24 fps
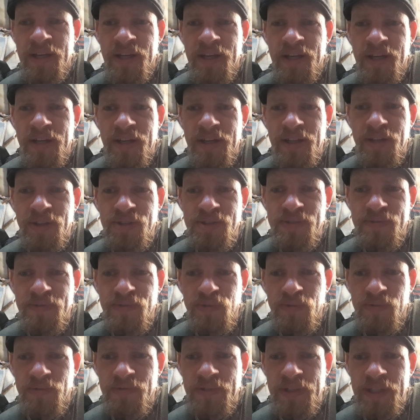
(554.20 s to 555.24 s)
Lots of
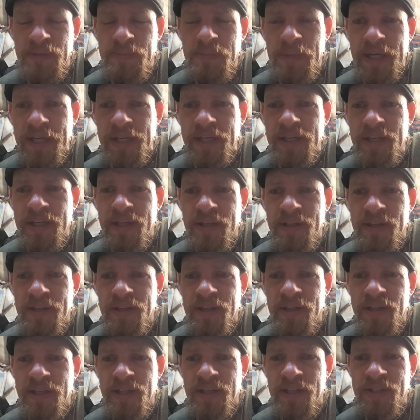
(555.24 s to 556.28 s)
good feedback,
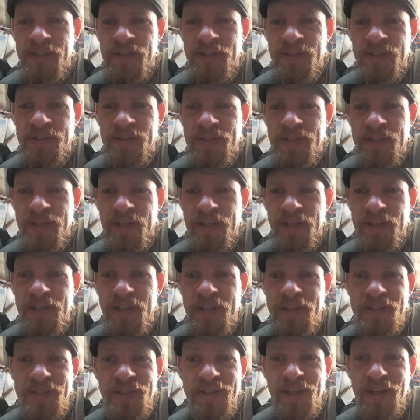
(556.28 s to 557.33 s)
and
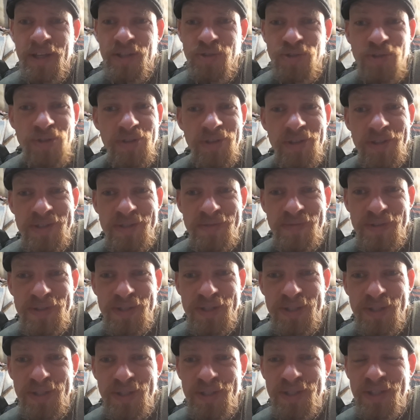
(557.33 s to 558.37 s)
yesterday a journalist
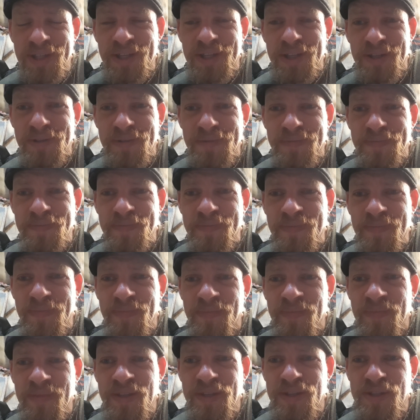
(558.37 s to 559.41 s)
visited here,
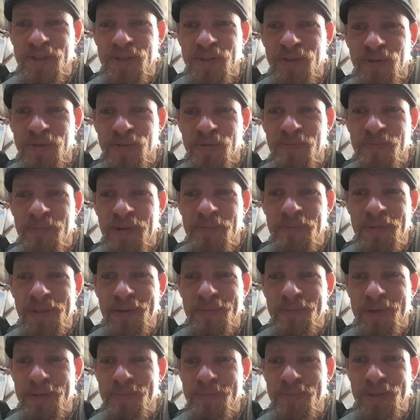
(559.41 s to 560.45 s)
so maybe there
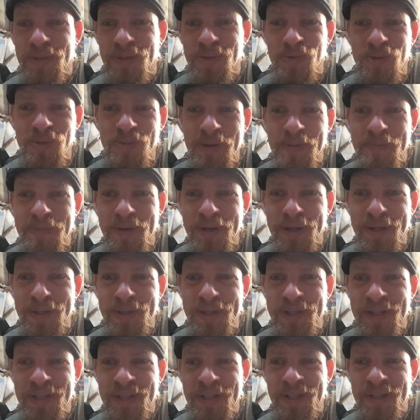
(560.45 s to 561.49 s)
might be a newspaper
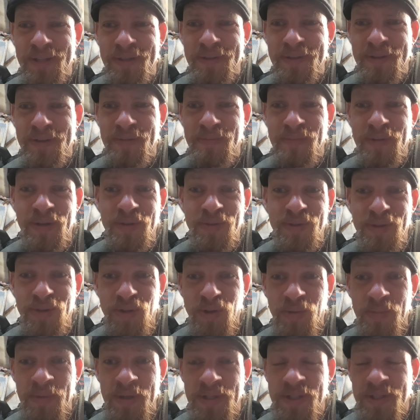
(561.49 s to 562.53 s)
article about the
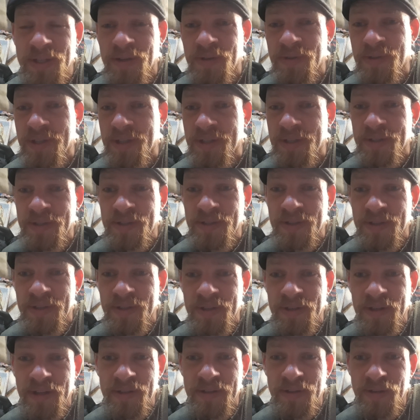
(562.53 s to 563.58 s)
Nomad Town and
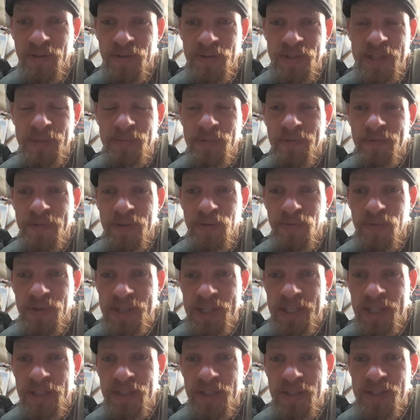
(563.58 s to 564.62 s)
the concept of the
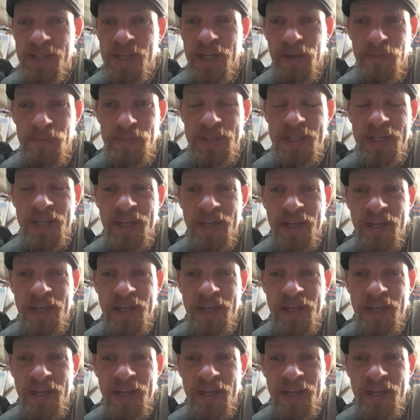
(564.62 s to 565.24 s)
resilience hubs.